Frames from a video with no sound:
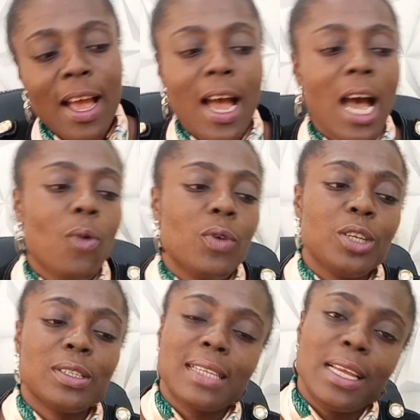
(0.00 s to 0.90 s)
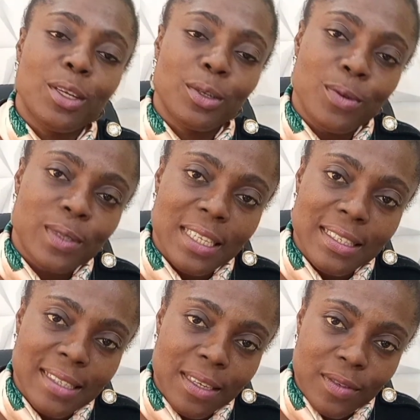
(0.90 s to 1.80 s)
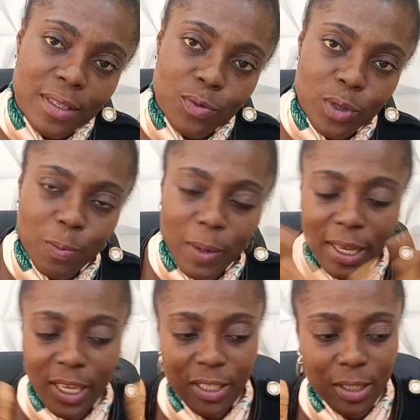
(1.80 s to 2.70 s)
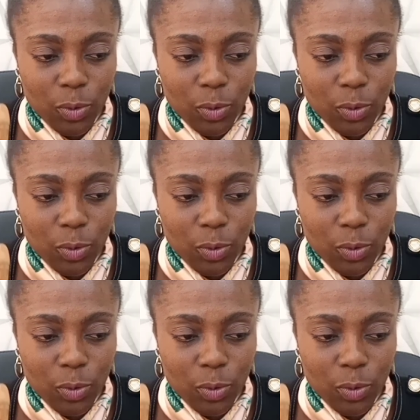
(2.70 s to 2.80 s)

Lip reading: How will you sell your goods and service? Will you package it?